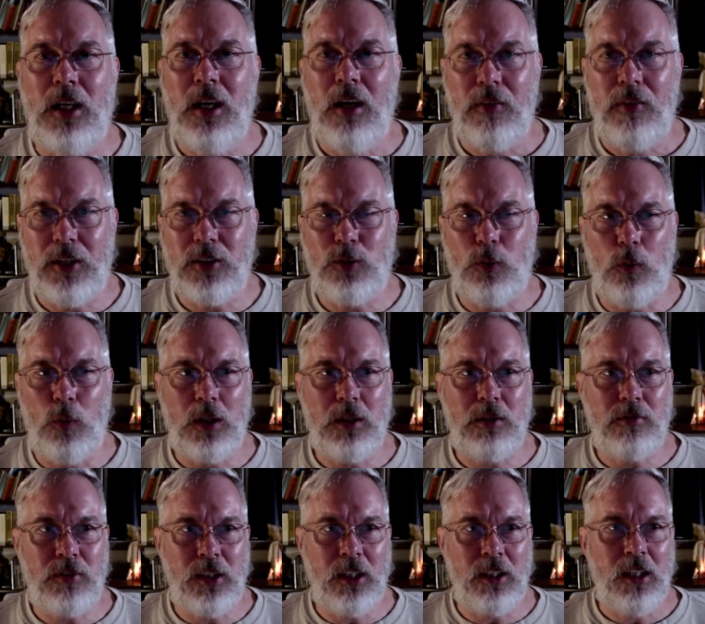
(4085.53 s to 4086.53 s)
That's one
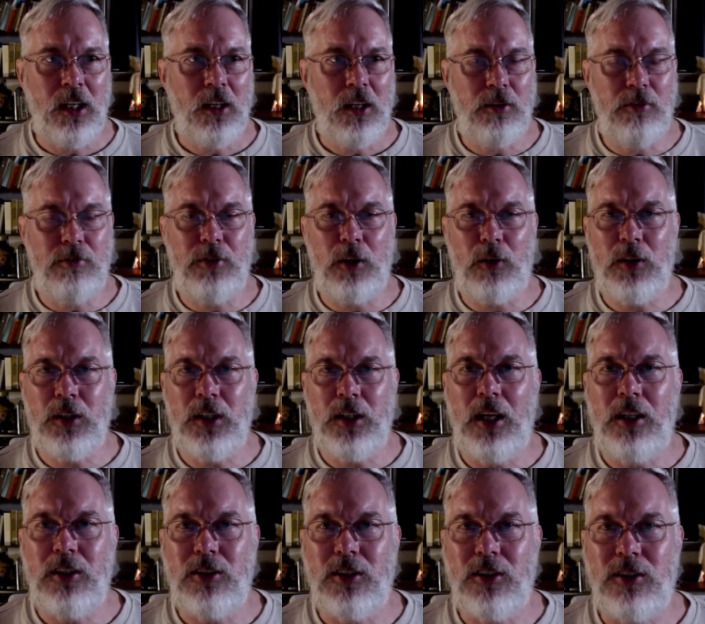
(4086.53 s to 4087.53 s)
of the
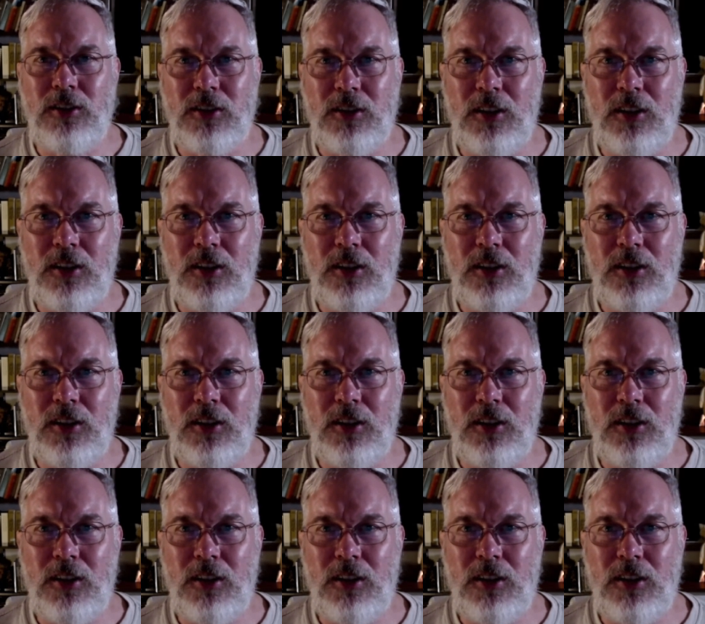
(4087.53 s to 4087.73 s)
variations